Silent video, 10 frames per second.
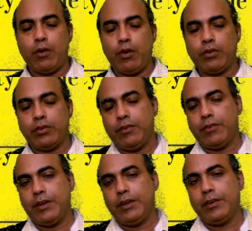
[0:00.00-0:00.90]

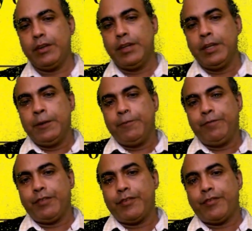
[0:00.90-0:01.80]
different
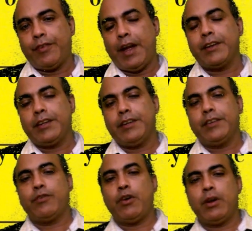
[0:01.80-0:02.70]
factors
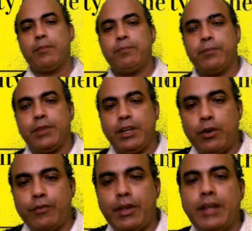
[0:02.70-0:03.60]
for a set
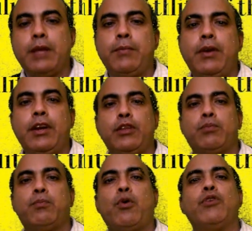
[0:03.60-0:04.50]
of variable, it is
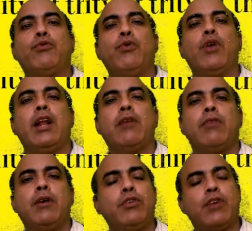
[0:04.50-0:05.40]
0.4 and
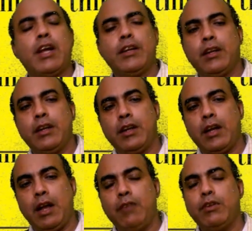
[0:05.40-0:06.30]
above. You can
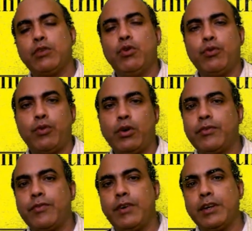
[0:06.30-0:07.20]
always go for
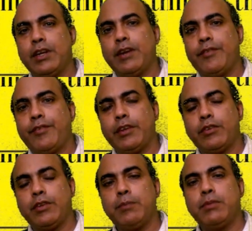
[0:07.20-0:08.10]
further
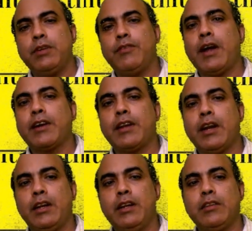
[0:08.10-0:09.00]
steps in factor
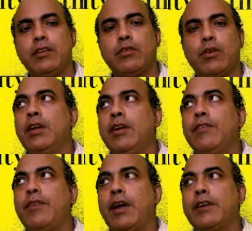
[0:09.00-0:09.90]
analysis or
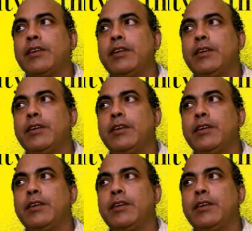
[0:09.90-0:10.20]
factoring.